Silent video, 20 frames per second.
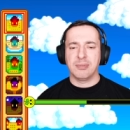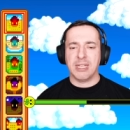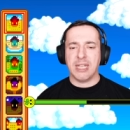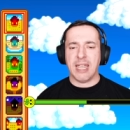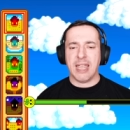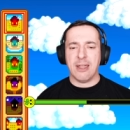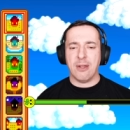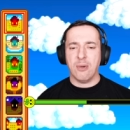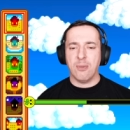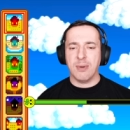
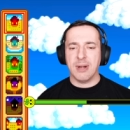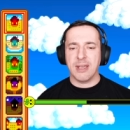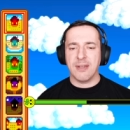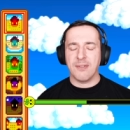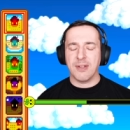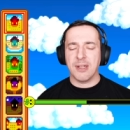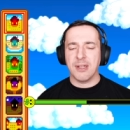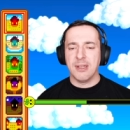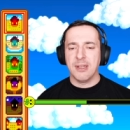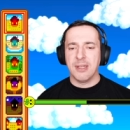cat or
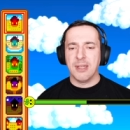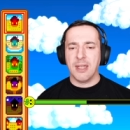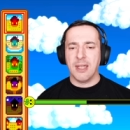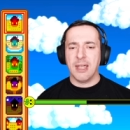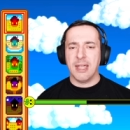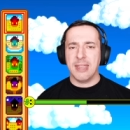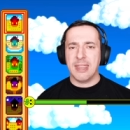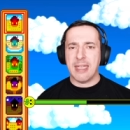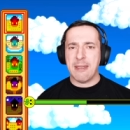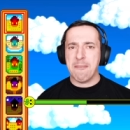whatever,
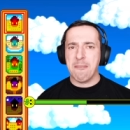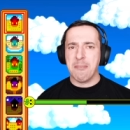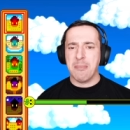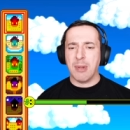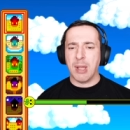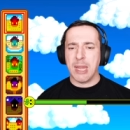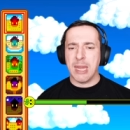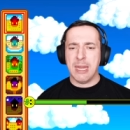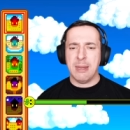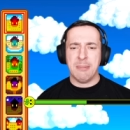and that
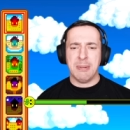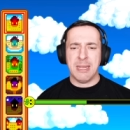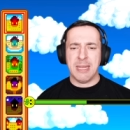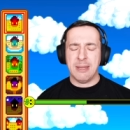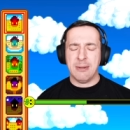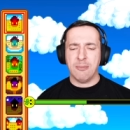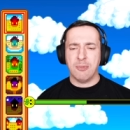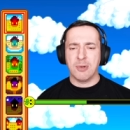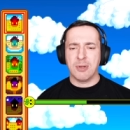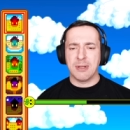may
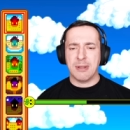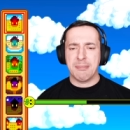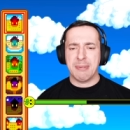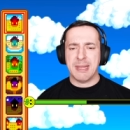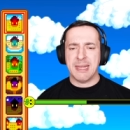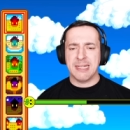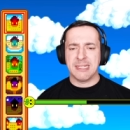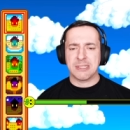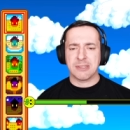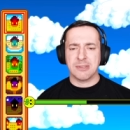be what
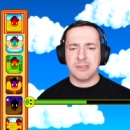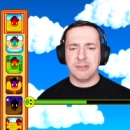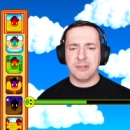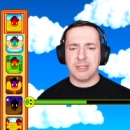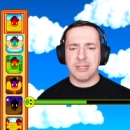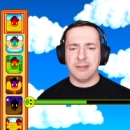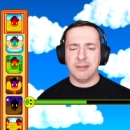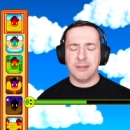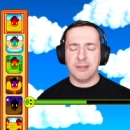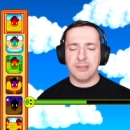appears on
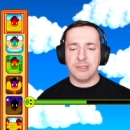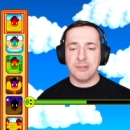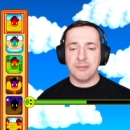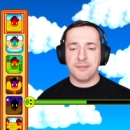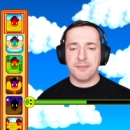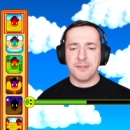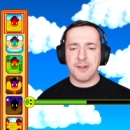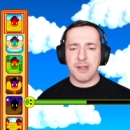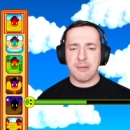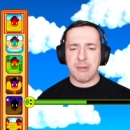your on
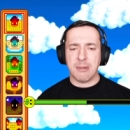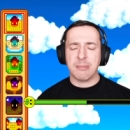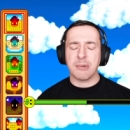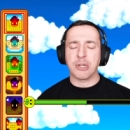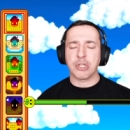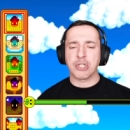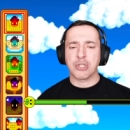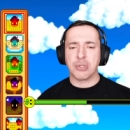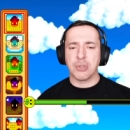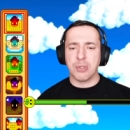your farm. I'm
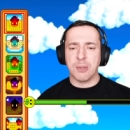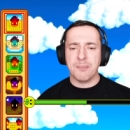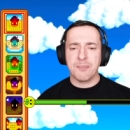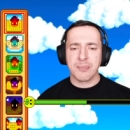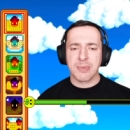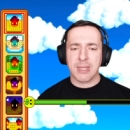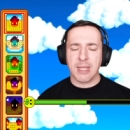not sure,